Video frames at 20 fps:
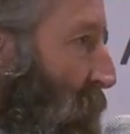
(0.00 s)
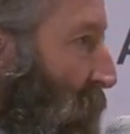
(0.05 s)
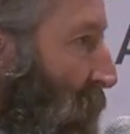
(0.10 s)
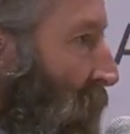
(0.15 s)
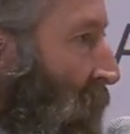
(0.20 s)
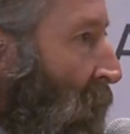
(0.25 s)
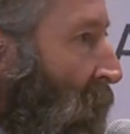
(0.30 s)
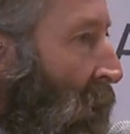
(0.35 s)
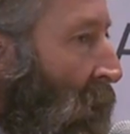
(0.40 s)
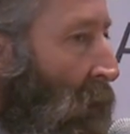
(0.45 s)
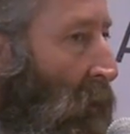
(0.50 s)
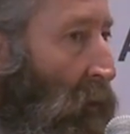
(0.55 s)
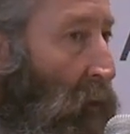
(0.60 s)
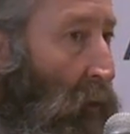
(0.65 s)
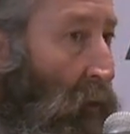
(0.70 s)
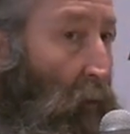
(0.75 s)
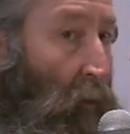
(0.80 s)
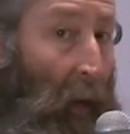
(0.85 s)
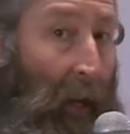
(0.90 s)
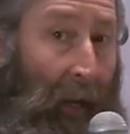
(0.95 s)
But
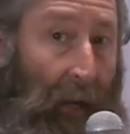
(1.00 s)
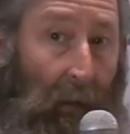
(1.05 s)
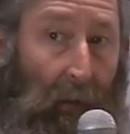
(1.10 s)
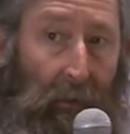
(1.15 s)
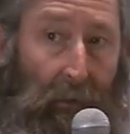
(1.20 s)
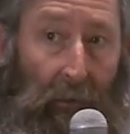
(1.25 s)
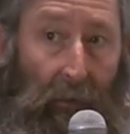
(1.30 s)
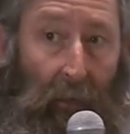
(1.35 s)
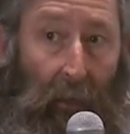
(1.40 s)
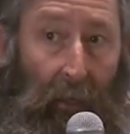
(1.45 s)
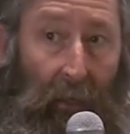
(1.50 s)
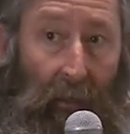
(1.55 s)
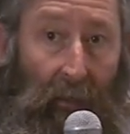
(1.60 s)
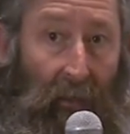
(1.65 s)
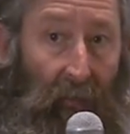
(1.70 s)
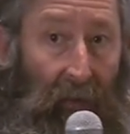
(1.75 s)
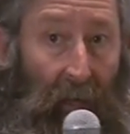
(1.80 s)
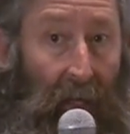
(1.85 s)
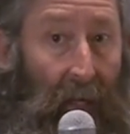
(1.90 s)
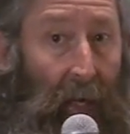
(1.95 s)
your ranch, it's
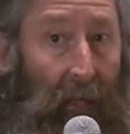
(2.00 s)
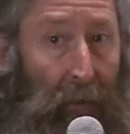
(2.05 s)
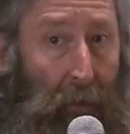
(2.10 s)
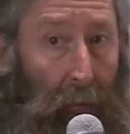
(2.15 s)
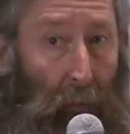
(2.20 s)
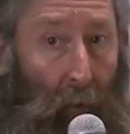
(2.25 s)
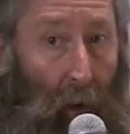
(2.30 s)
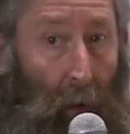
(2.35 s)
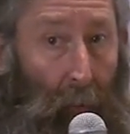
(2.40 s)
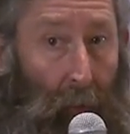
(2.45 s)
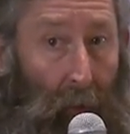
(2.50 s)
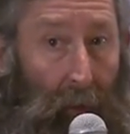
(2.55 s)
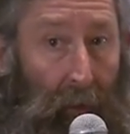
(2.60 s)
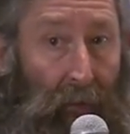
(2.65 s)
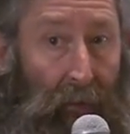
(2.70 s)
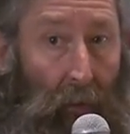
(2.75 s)
a vacation property.